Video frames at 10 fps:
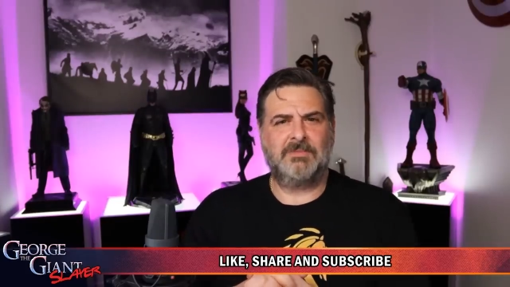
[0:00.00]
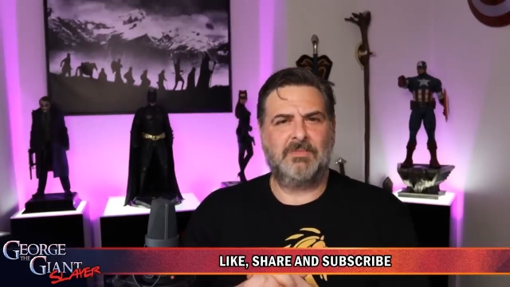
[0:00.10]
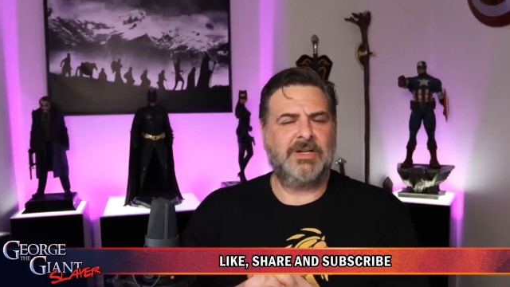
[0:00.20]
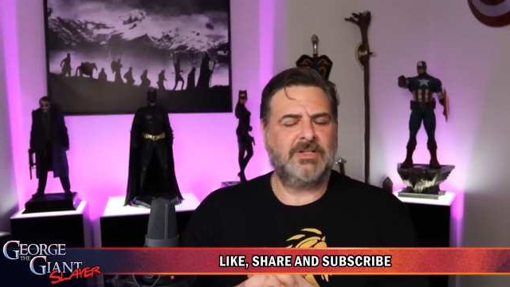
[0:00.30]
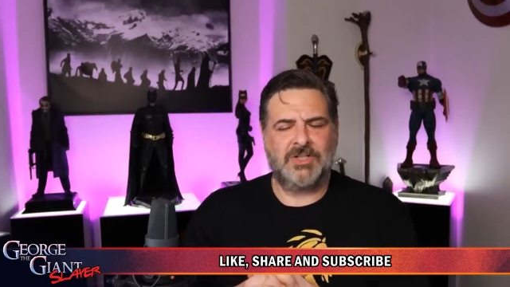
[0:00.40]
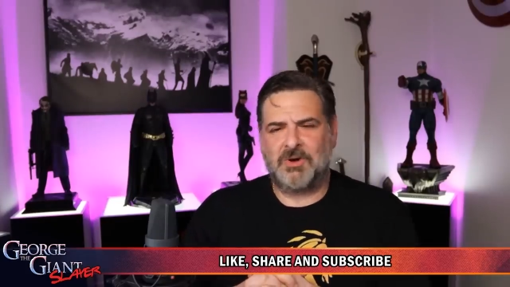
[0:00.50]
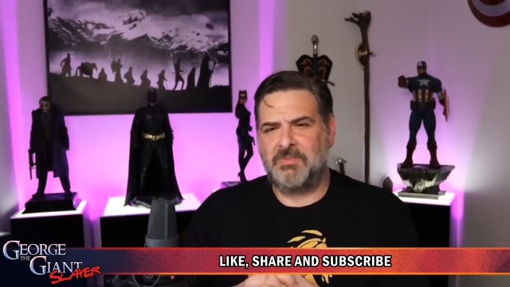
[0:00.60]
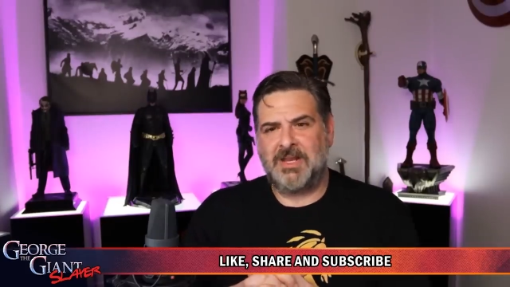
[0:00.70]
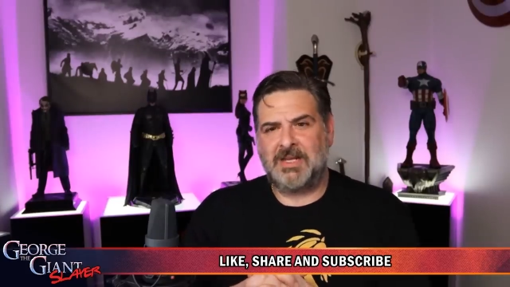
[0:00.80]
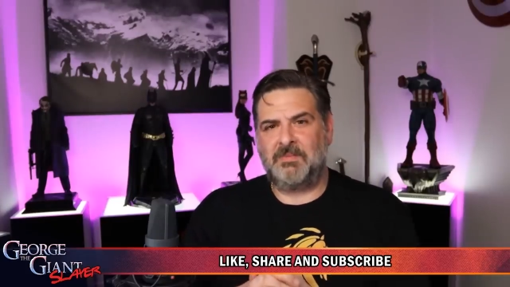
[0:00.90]
to bring so
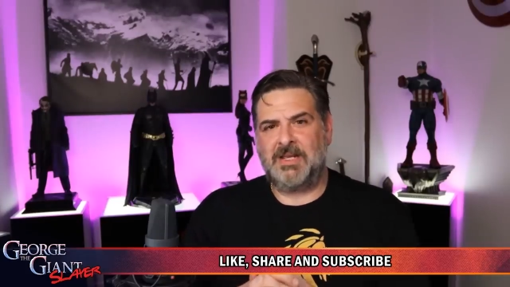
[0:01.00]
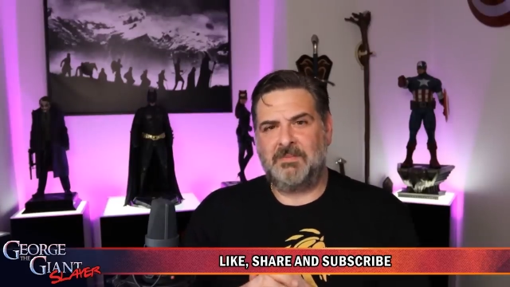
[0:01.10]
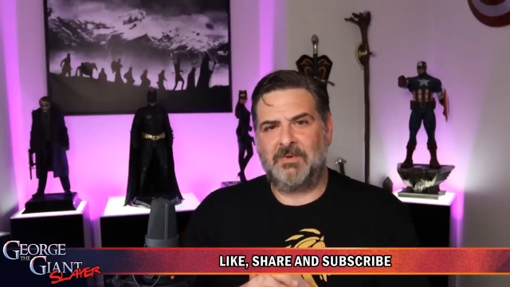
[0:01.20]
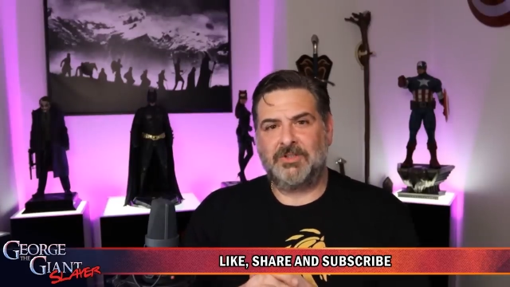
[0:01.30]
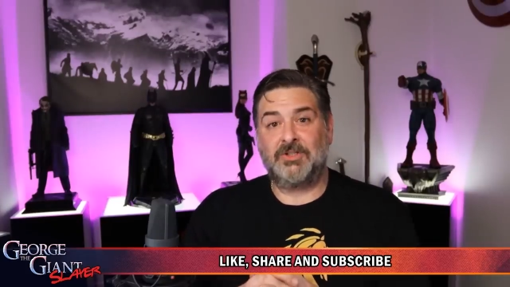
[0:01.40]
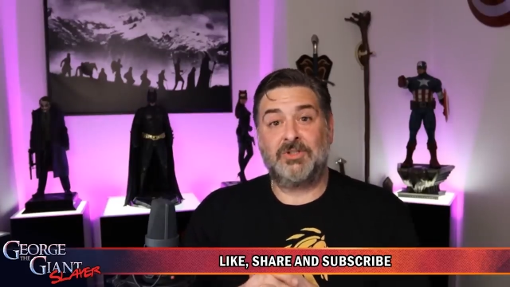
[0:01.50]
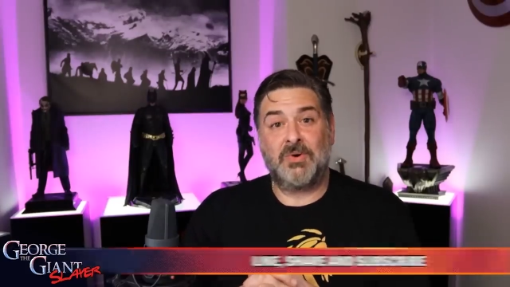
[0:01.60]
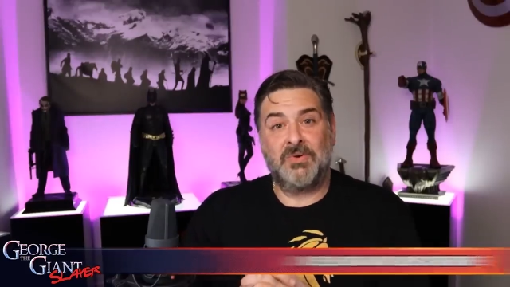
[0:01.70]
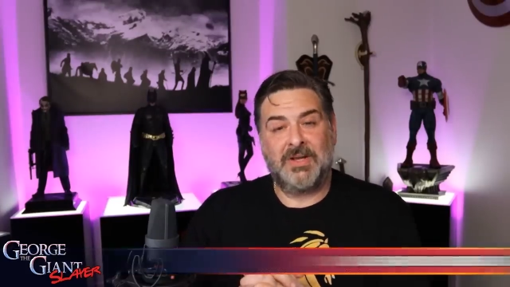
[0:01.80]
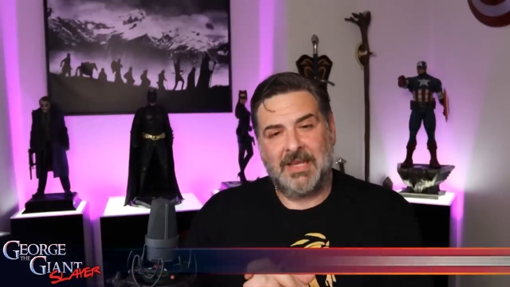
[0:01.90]
many people to
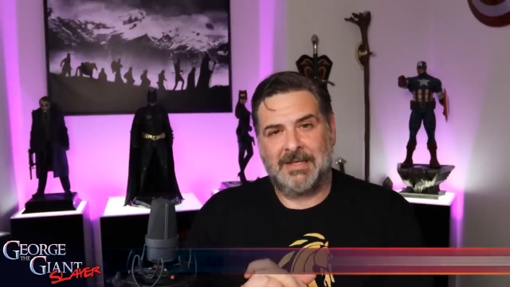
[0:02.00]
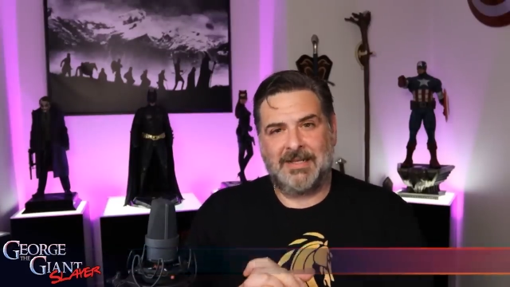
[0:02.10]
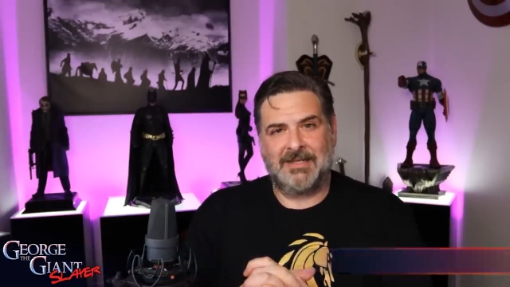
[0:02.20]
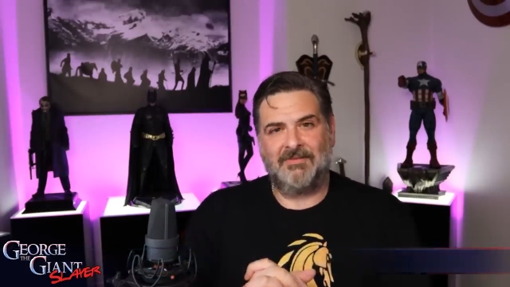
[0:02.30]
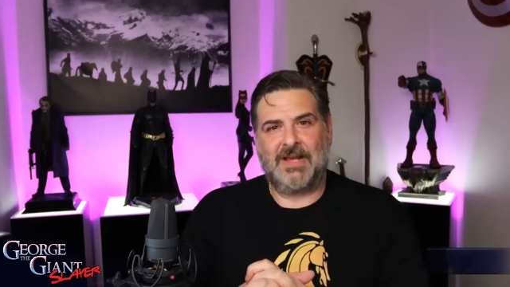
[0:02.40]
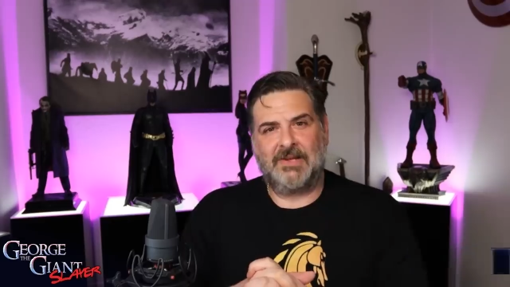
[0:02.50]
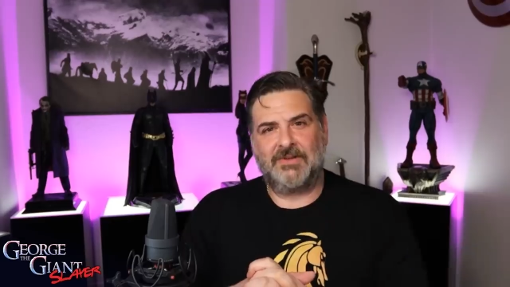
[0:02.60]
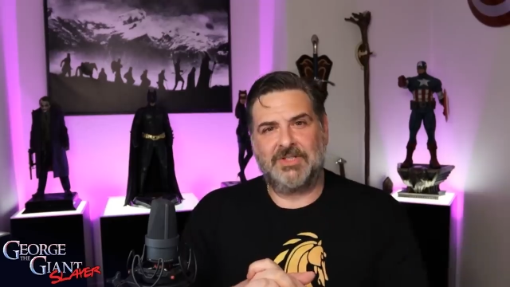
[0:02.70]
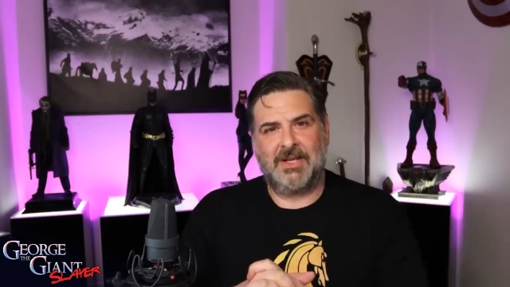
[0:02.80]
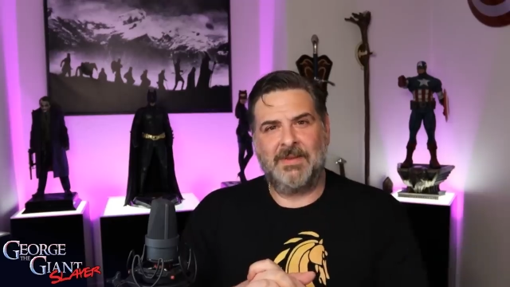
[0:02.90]
Tolkien and the
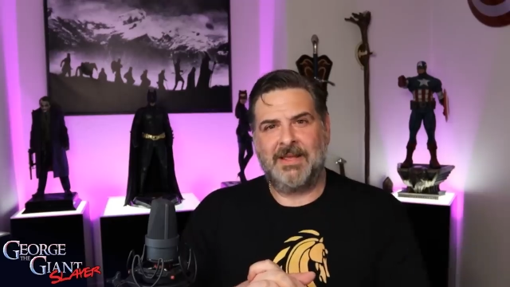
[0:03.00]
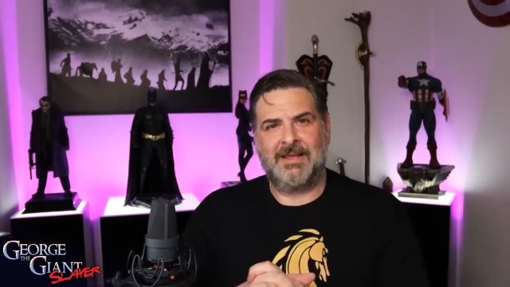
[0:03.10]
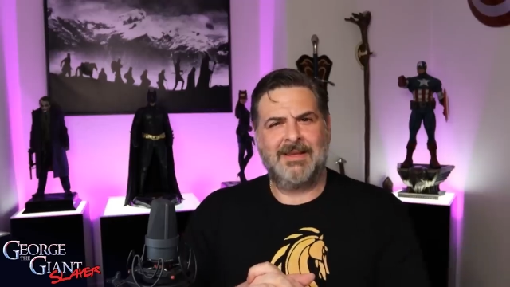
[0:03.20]
Fellowship.